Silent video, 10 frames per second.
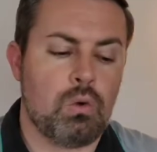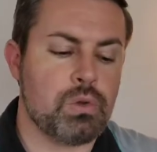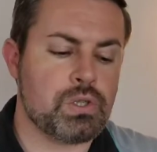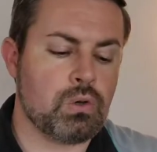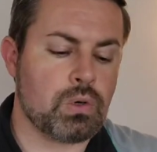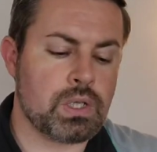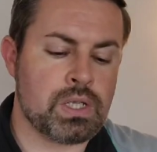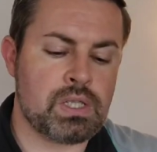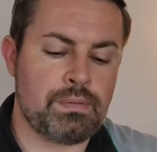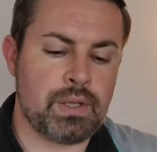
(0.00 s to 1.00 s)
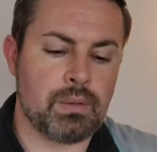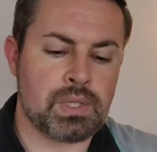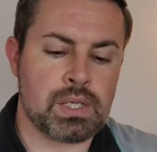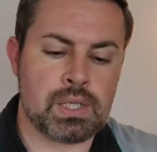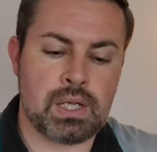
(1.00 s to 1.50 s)
was not as developed
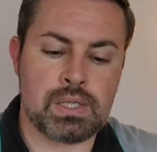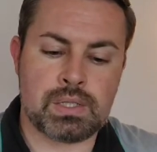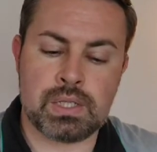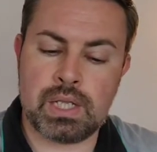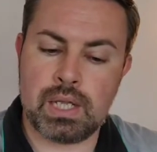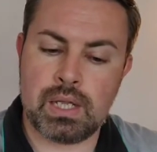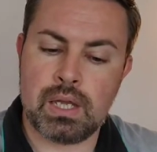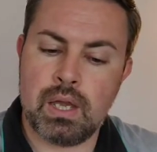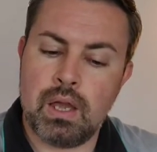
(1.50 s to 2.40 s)
as it is today,